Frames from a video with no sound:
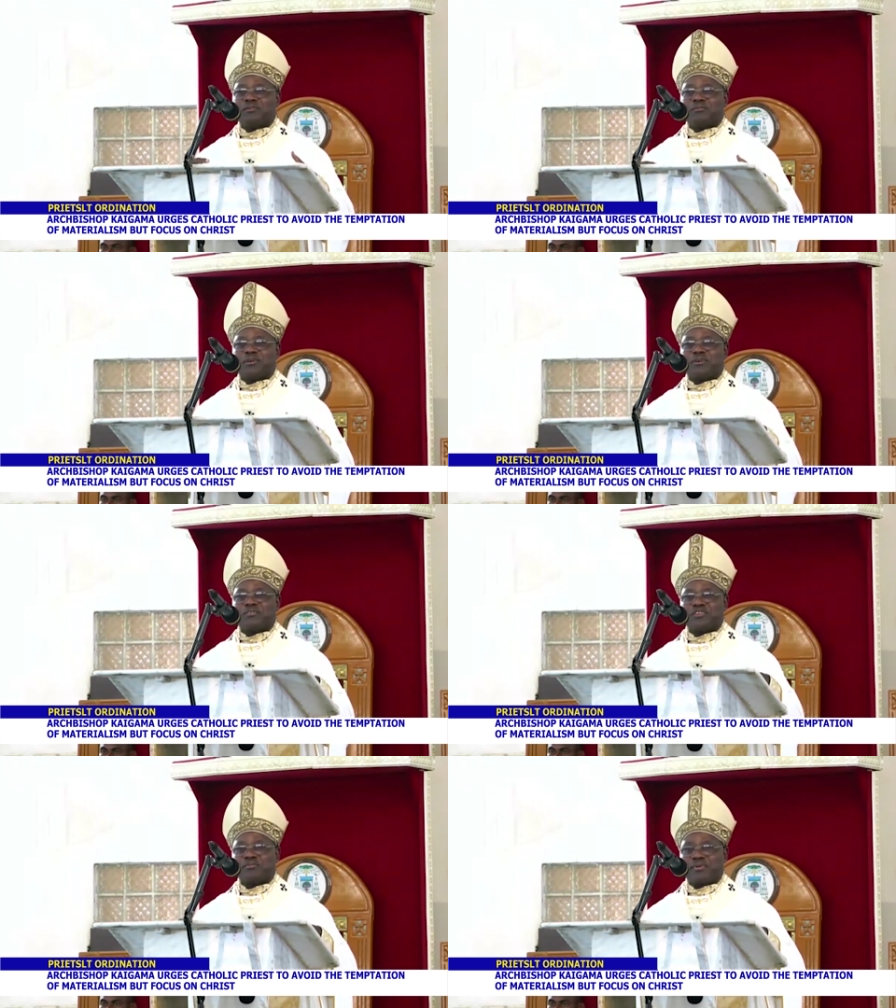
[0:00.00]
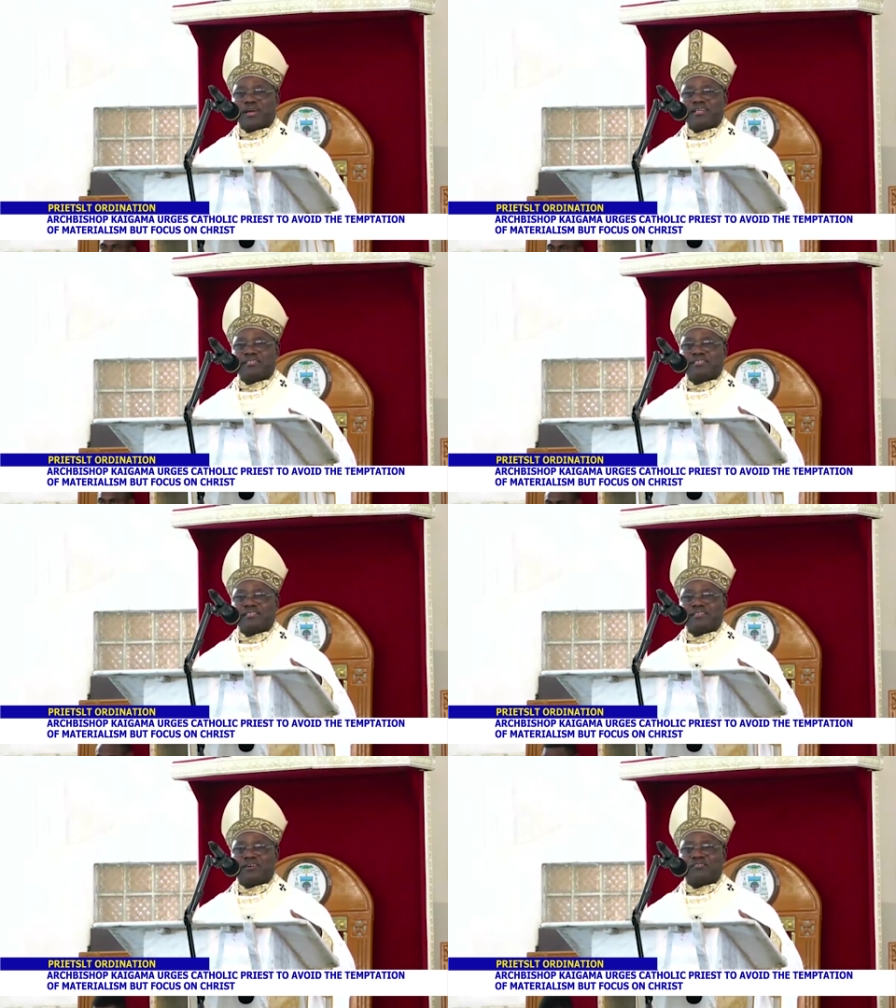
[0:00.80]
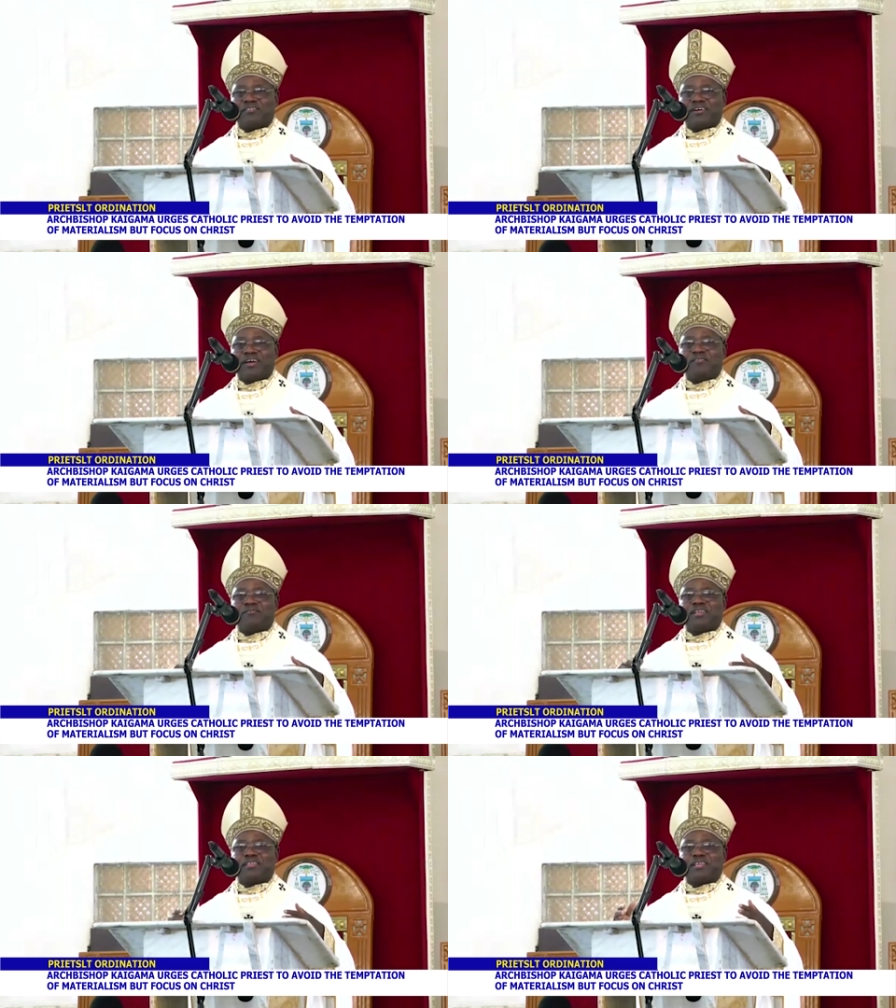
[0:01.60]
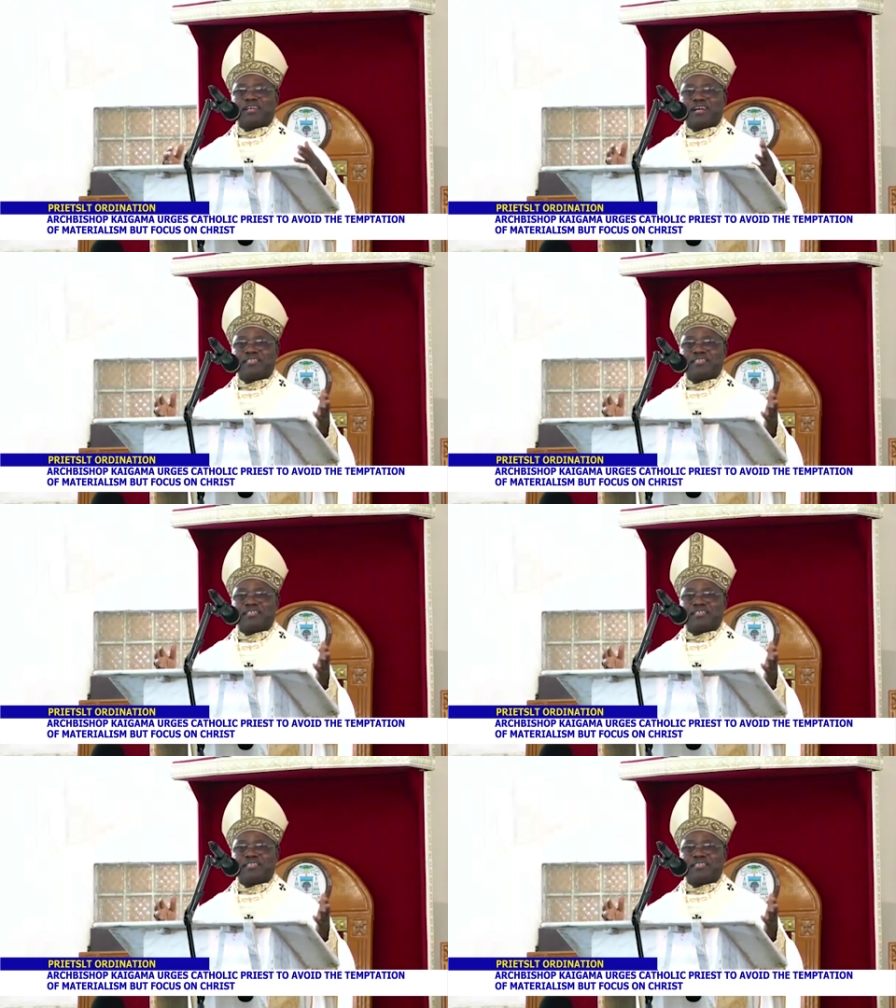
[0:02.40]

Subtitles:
because the price of everything has